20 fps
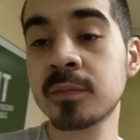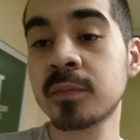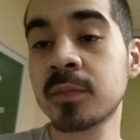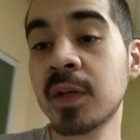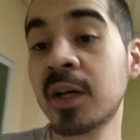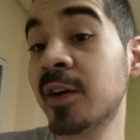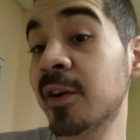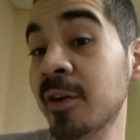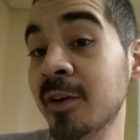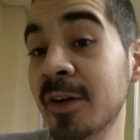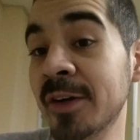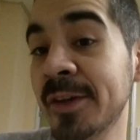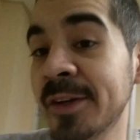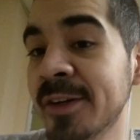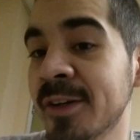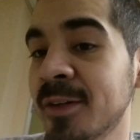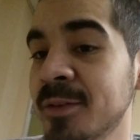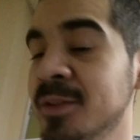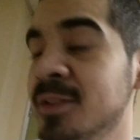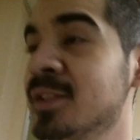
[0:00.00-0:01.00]
I don't know, you
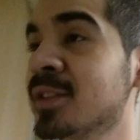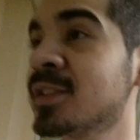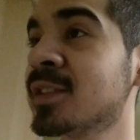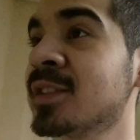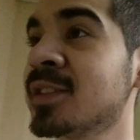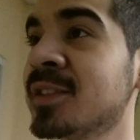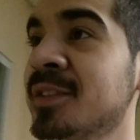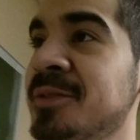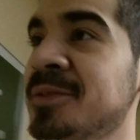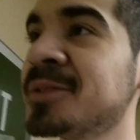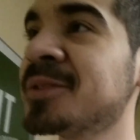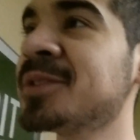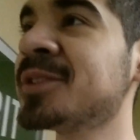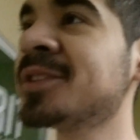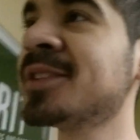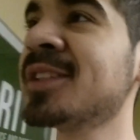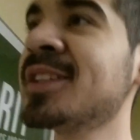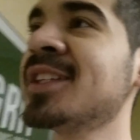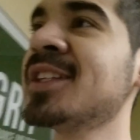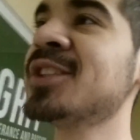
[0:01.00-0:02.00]
know, I'm just
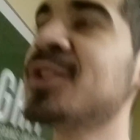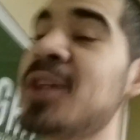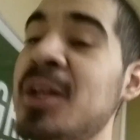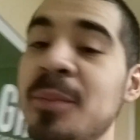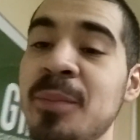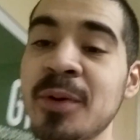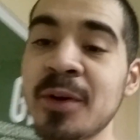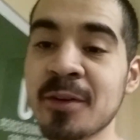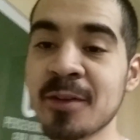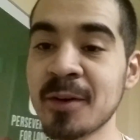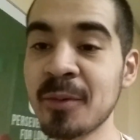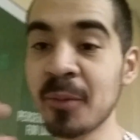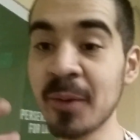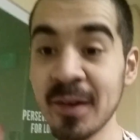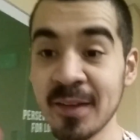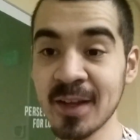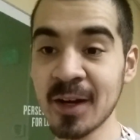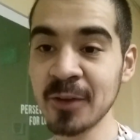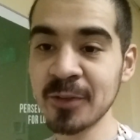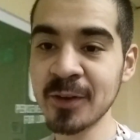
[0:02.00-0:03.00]
trying to put some
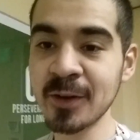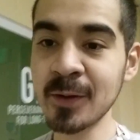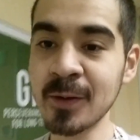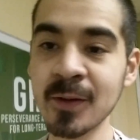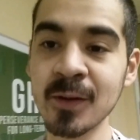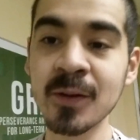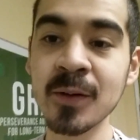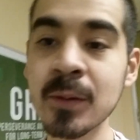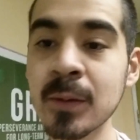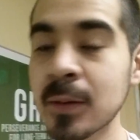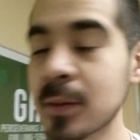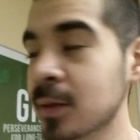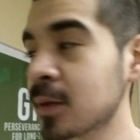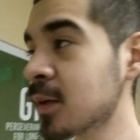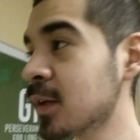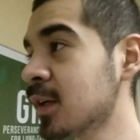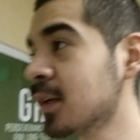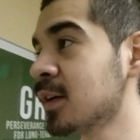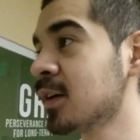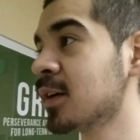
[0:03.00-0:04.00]
words out there, you know.
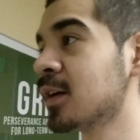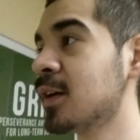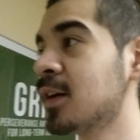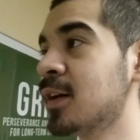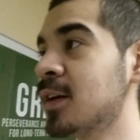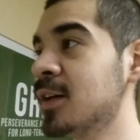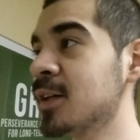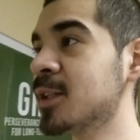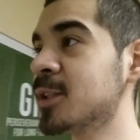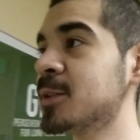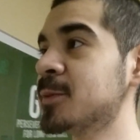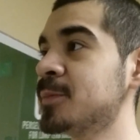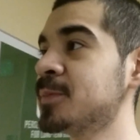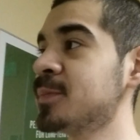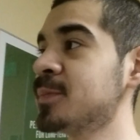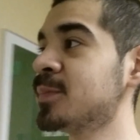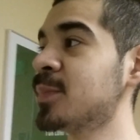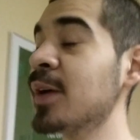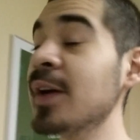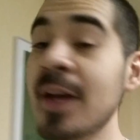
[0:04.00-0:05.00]

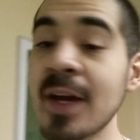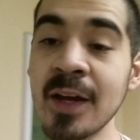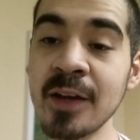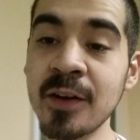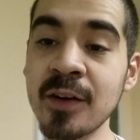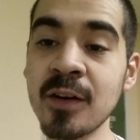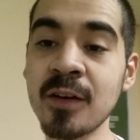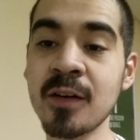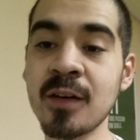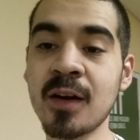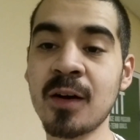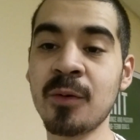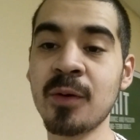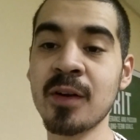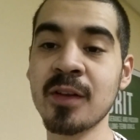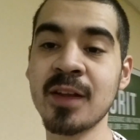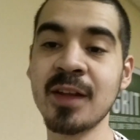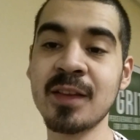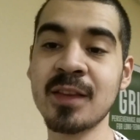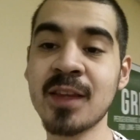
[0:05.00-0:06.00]
Um but yeah, you know, I want
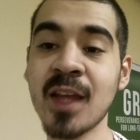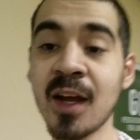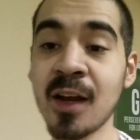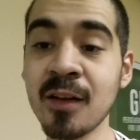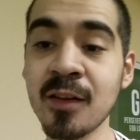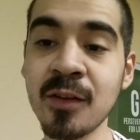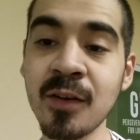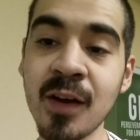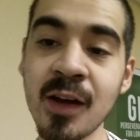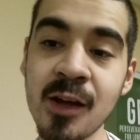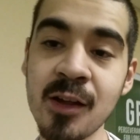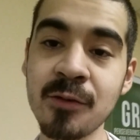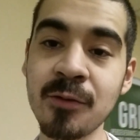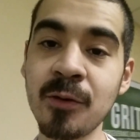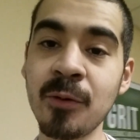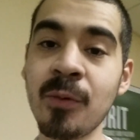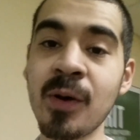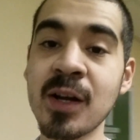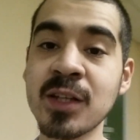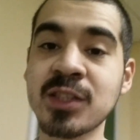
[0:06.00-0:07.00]
to say thanks you guys for
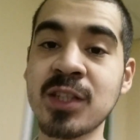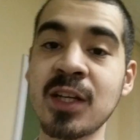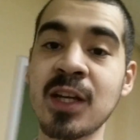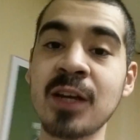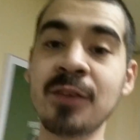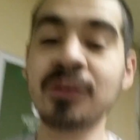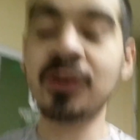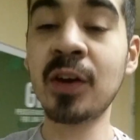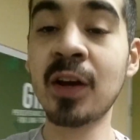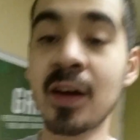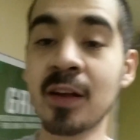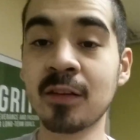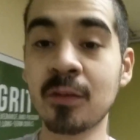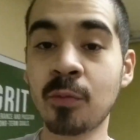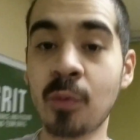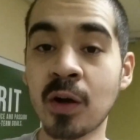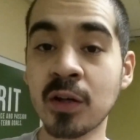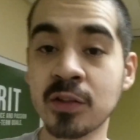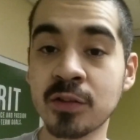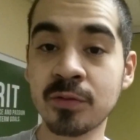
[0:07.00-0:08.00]
watching. If you guys
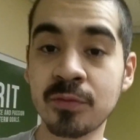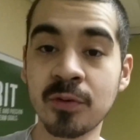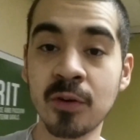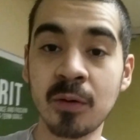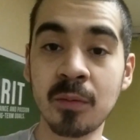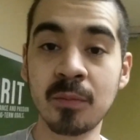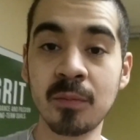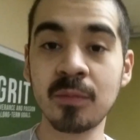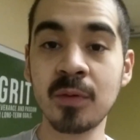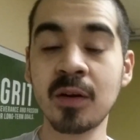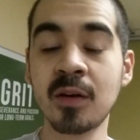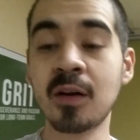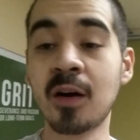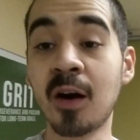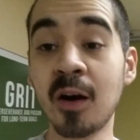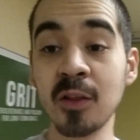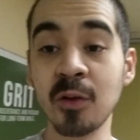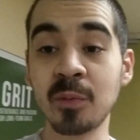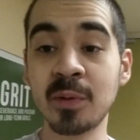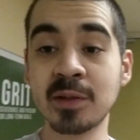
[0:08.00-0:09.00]
watched from
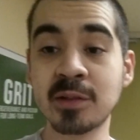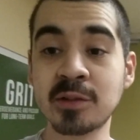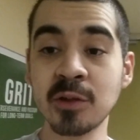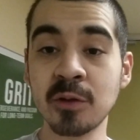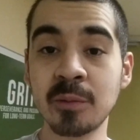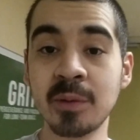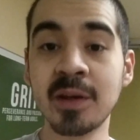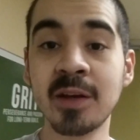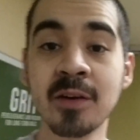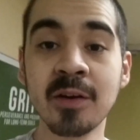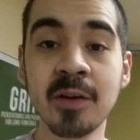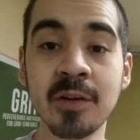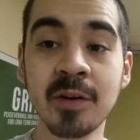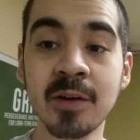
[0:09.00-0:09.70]
all the way to over here, you